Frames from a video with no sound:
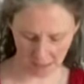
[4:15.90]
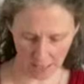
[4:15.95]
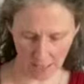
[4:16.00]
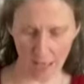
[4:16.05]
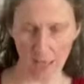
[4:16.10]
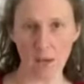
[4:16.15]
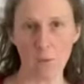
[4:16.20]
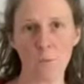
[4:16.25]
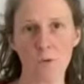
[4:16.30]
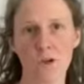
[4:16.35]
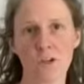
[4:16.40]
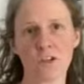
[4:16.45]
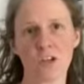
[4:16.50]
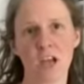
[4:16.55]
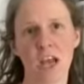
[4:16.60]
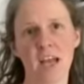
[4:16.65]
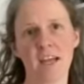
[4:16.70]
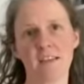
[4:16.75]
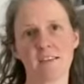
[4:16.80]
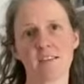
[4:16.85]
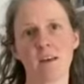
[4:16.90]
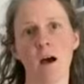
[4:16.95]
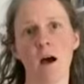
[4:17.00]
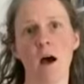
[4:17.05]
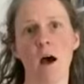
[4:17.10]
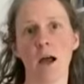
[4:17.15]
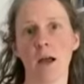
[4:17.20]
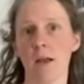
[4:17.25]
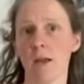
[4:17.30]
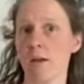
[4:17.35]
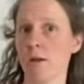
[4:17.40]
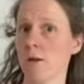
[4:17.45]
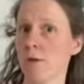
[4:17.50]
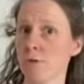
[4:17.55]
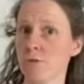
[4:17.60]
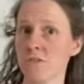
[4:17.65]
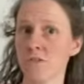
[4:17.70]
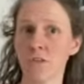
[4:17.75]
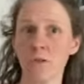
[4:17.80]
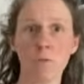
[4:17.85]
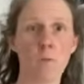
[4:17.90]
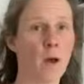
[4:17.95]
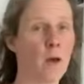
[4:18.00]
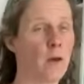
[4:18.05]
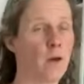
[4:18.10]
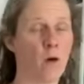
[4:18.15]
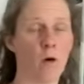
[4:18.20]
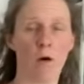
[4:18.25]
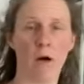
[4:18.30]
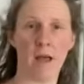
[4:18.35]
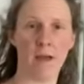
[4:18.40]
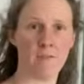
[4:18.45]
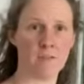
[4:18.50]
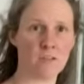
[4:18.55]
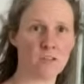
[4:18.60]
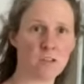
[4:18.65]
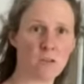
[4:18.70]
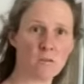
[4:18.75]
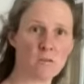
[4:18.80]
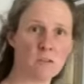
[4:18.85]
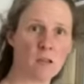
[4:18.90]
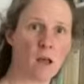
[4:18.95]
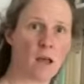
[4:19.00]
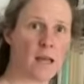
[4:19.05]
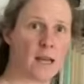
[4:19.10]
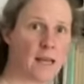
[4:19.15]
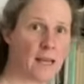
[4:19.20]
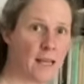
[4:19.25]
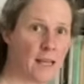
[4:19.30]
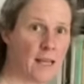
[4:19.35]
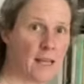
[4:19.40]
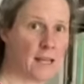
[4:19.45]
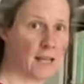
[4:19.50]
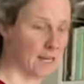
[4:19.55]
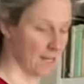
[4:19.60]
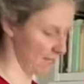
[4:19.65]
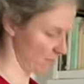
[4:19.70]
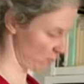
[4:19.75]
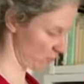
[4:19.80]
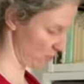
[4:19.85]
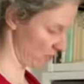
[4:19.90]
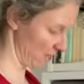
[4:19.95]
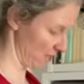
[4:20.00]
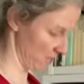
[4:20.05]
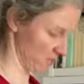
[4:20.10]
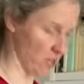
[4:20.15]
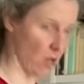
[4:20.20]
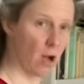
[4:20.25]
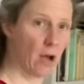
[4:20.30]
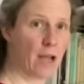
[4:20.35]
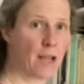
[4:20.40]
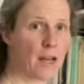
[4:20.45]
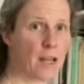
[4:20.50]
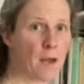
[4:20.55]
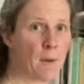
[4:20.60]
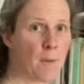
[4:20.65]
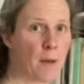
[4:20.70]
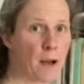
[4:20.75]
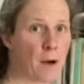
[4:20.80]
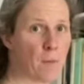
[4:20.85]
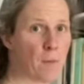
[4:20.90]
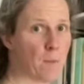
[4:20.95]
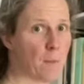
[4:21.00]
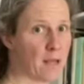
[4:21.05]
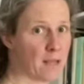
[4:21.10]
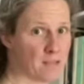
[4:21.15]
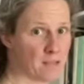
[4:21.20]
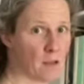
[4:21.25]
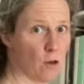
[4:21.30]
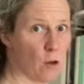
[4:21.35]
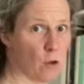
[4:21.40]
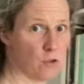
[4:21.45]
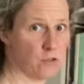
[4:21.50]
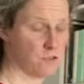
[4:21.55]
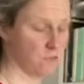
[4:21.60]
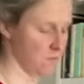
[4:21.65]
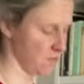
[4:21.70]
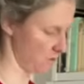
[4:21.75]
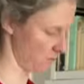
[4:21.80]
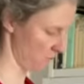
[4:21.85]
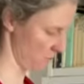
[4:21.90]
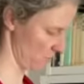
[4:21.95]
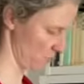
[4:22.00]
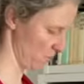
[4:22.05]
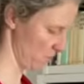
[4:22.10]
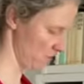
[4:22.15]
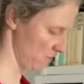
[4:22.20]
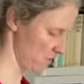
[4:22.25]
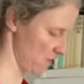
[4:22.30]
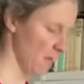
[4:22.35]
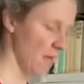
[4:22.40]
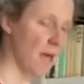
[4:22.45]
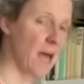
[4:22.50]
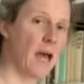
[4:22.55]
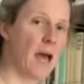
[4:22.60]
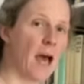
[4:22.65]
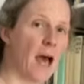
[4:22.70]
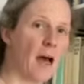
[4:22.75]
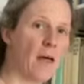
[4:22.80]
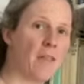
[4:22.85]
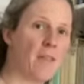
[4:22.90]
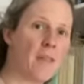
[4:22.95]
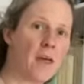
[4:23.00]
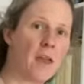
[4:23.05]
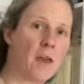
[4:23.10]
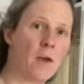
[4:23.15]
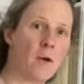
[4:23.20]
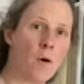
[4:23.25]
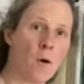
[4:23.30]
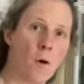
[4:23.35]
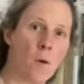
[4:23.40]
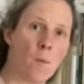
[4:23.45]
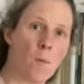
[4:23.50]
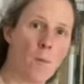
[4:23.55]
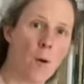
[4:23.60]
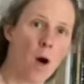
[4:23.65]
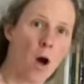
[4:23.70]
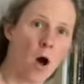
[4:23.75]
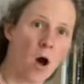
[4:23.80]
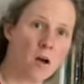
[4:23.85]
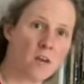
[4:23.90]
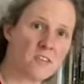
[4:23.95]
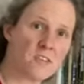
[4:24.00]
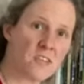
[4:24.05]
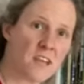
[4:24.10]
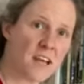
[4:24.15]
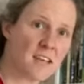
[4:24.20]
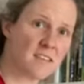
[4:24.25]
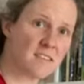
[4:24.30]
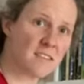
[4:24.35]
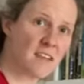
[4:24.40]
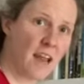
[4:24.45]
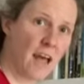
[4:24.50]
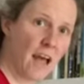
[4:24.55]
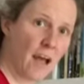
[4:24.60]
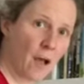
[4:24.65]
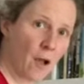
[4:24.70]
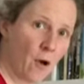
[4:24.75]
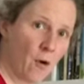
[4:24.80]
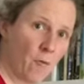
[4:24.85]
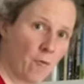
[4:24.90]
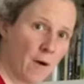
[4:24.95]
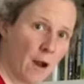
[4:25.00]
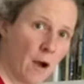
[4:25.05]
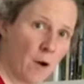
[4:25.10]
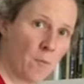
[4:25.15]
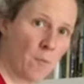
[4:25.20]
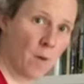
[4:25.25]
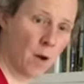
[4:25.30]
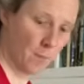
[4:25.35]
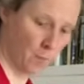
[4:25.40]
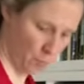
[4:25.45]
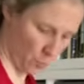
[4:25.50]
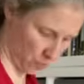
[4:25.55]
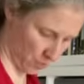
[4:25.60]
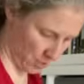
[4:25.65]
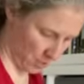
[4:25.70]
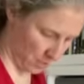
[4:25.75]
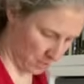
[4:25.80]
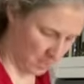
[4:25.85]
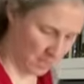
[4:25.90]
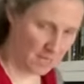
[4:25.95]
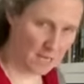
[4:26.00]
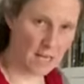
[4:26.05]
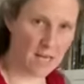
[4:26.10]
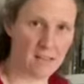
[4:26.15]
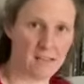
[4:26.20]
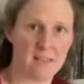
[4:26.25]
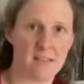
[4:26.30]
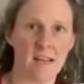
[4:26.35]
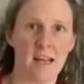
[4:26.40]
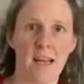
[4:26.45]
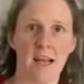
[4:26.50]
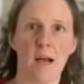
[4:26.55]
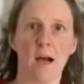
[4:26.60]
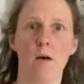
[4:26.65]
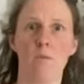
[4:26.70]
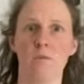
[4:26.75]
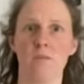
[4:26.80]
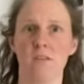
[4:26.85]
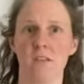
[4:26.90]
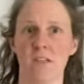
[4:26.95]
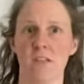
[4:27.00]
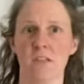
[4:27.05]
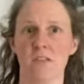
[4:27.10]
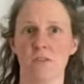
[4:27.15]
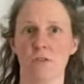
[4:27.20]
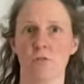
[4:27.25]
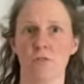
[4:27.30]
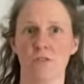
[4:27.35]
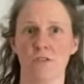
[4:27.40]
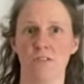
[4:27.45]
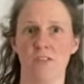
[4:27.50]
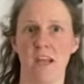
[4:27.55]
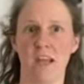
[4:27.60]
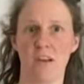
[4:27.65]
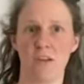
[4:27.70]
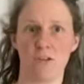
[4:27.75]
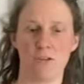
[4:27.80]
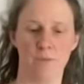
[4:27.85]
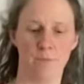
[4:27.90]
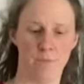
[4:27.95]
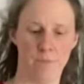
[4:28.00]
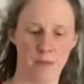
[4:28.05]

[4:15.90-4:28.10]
in which case I could loosen my knot ever so slightly, literally a tiny amount makes a lot of difference, and then pass that slack around my body until it comes to this cross section.